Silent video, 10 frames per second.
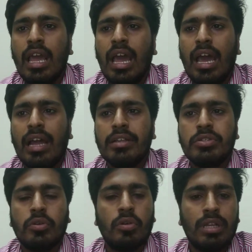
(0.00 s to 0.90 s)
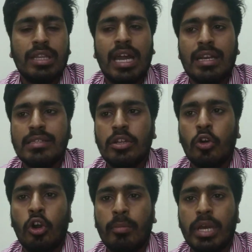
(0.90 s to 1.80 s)
And so in that case, the
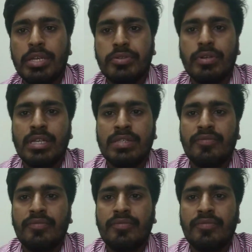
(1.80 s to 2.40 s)
non-bio students